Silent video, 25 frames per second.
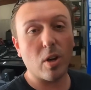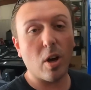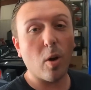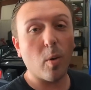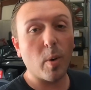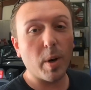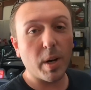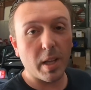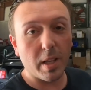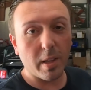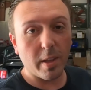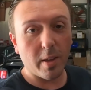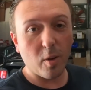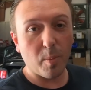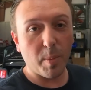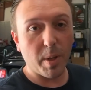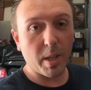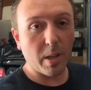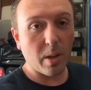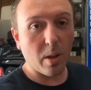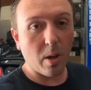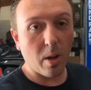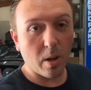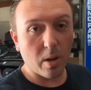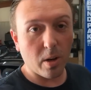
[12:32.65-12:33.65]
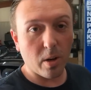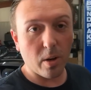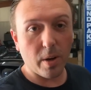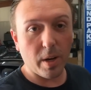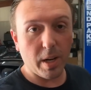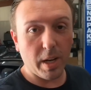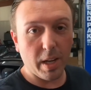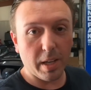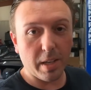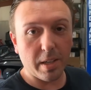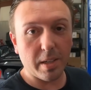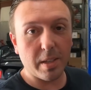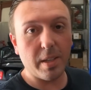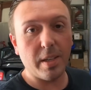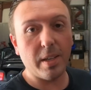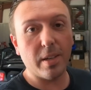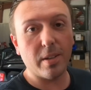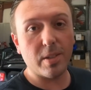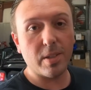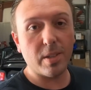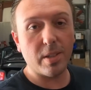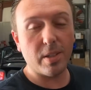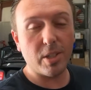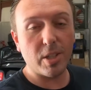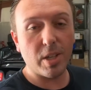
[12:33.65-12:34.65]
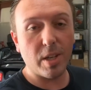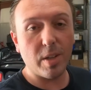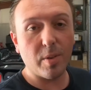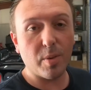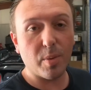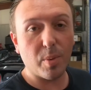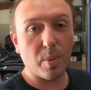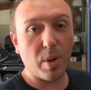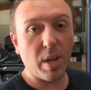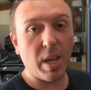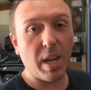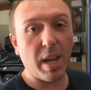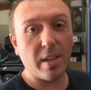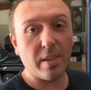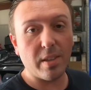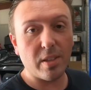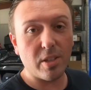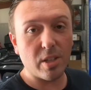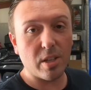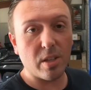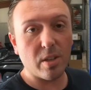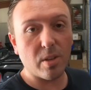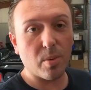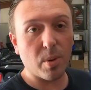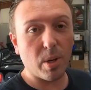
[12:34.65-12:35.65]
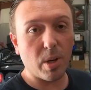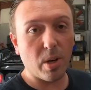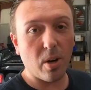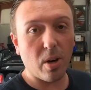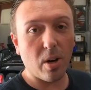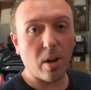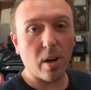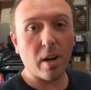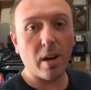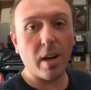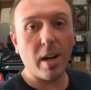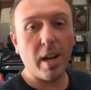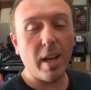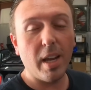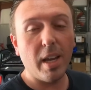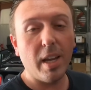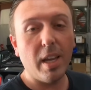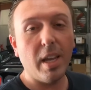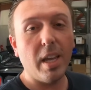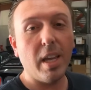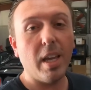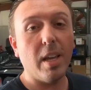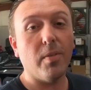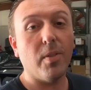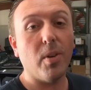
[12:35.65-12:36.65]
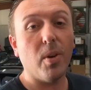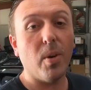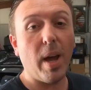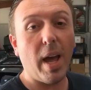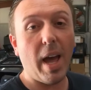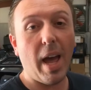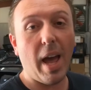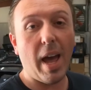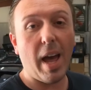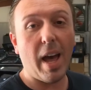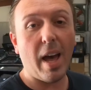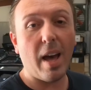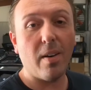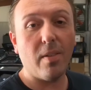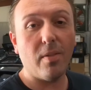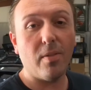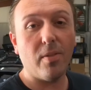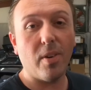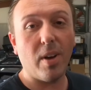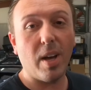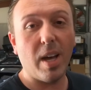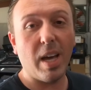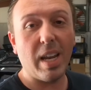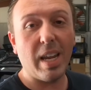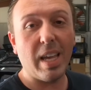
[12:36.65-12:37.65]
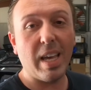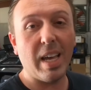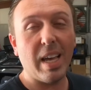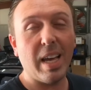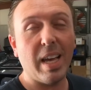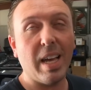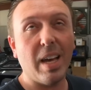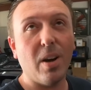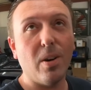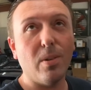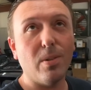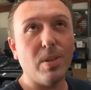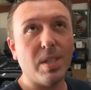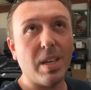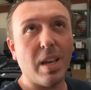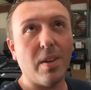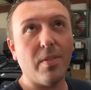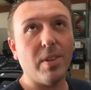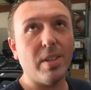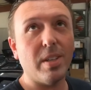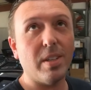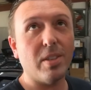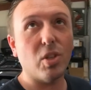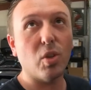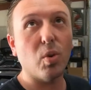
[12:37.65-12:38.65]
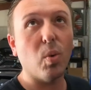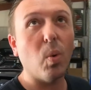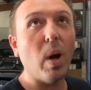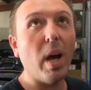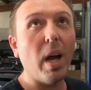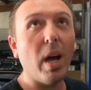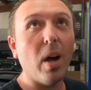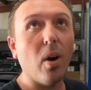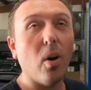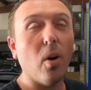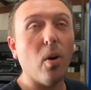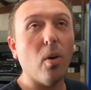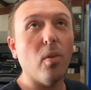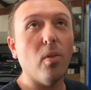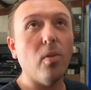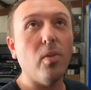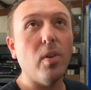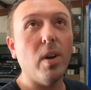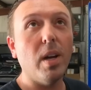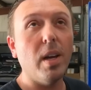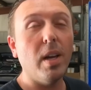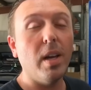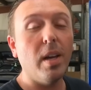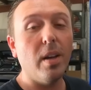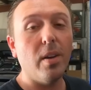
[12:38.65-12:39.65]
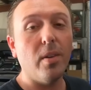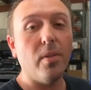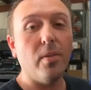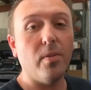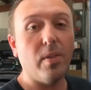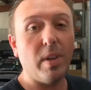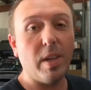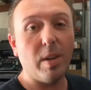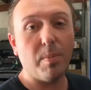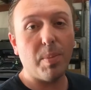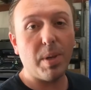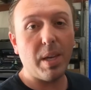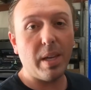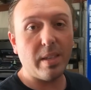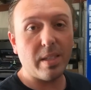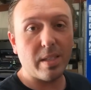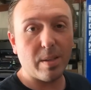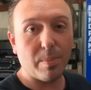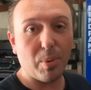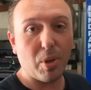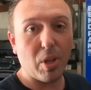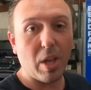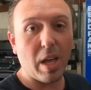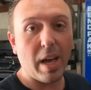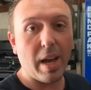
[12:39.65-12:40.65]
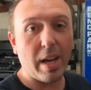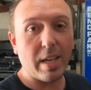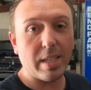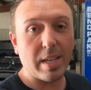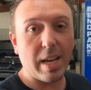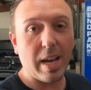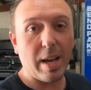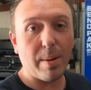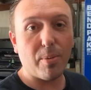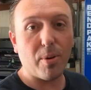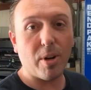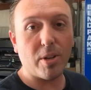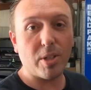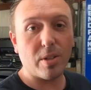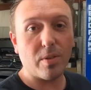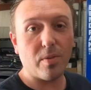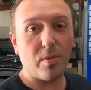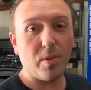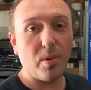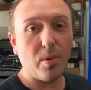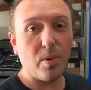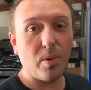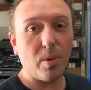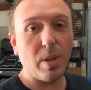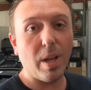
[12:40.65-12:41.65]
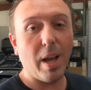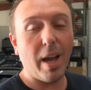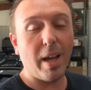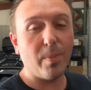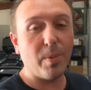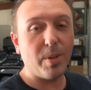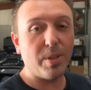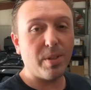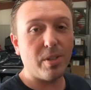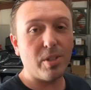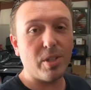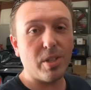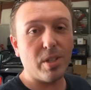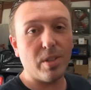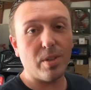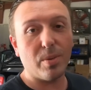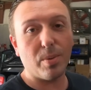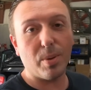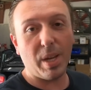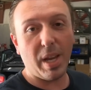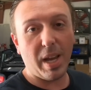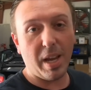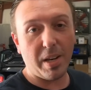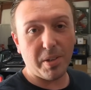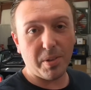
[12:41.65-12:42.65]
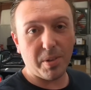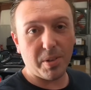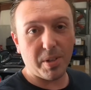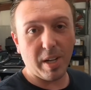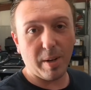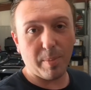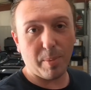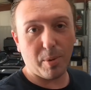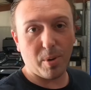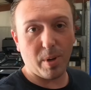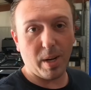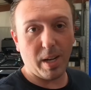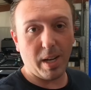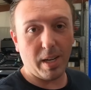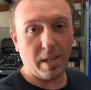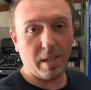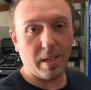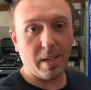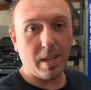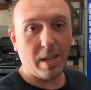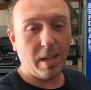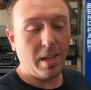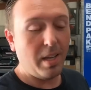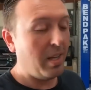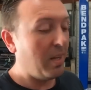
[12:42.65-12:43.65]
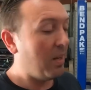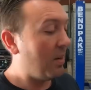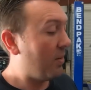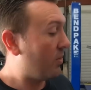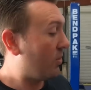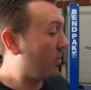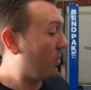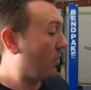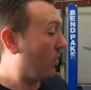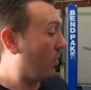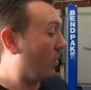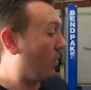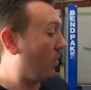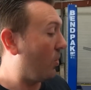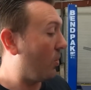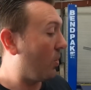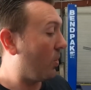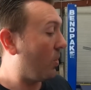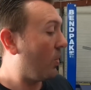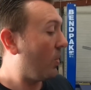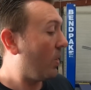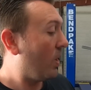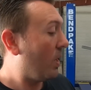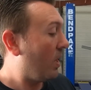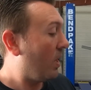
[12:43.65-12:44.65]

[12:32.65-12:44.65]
is already a little bit longer and it clears the Gen 3 and the Gen 3R. If you have an 07-12, VMP supplies high pressure fuel line with the Gen 3 head unit upgrade to